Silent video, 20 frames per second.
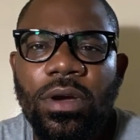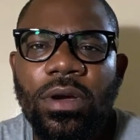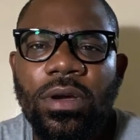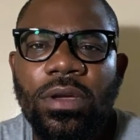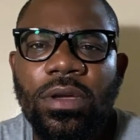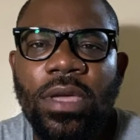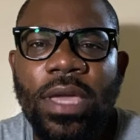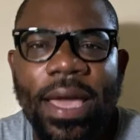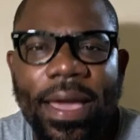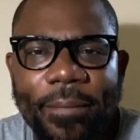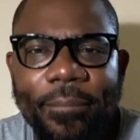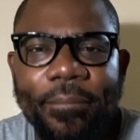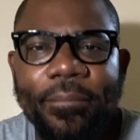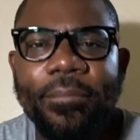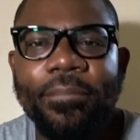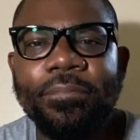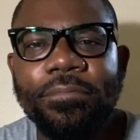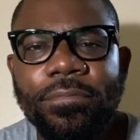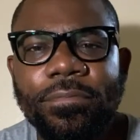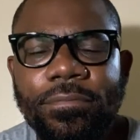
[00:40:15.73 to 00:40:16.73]
Yeah,
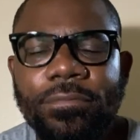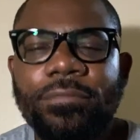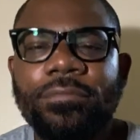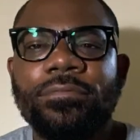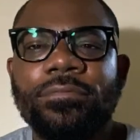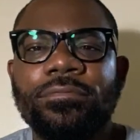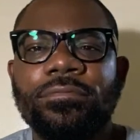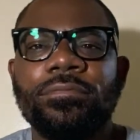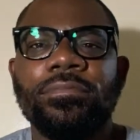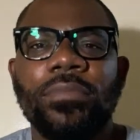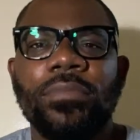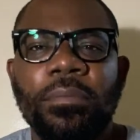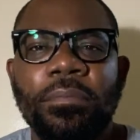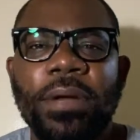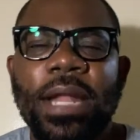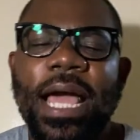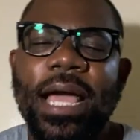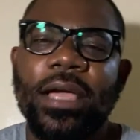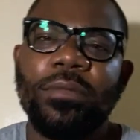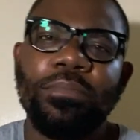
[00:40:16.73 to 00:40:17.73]

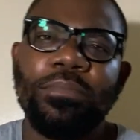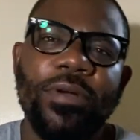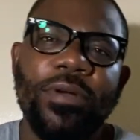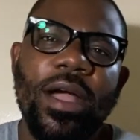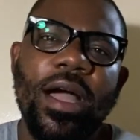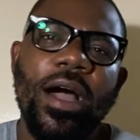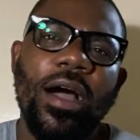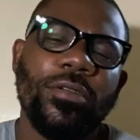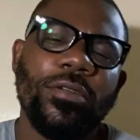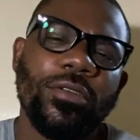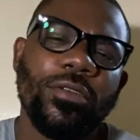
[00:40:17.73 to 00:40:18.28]
black and proud.